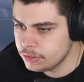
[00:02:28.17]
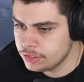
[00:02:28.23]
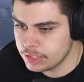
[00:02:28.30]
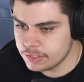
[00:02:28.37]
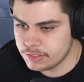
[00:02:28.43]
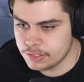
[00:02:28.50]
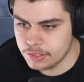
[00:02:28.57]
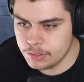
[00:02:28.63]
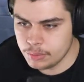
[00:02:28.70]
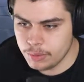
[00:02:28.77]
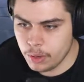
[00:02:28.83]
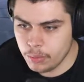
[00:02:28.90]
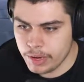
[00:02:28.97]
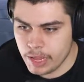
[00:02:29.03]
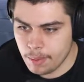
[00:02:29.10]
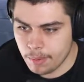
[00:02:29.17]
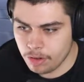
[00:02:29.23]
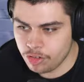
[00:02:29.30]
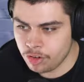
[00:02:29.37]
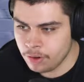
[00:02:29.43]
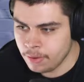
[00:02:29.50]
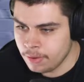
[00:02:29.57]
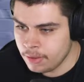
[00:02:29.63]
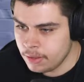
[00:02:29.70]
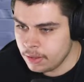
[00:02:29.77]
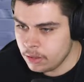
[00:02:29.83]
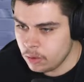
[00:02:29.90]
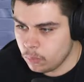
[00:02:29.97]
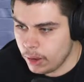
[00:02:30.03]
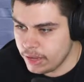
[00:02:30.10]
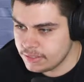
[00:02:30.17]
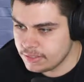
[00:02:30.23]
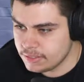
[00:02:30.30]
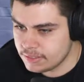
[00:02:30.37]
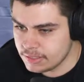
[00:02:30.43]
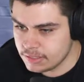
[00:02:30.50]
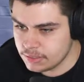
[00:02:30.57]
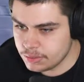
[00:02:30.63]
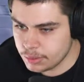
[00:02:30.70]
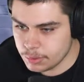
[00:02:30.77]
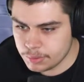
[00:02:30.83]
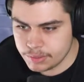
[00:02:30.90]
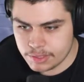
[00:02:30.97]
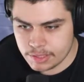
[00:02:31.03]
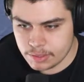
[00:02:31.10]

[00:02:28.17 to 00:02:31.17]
Just to do no damage. Why is this thing so